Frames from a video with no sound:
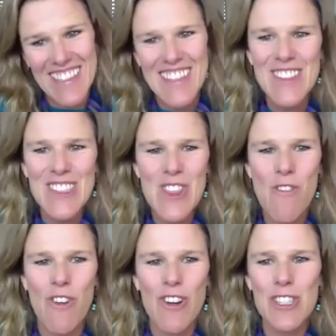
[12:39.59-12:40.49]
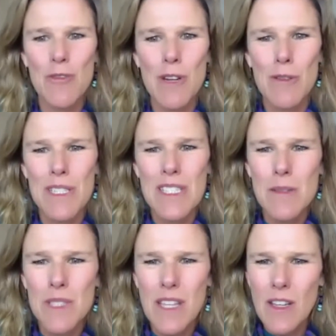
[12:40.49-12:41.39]
Those are the first 3
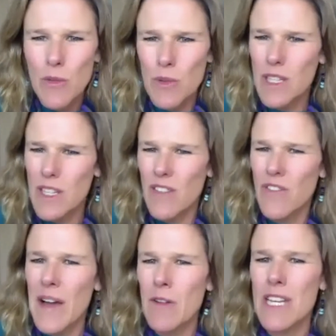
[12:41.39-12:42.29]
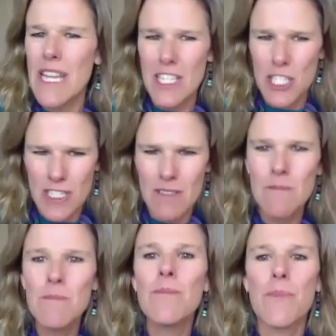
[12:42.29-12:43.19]
wisdoms, and they're really the
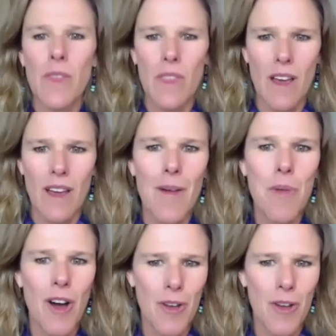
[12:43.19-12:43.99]
foundation upon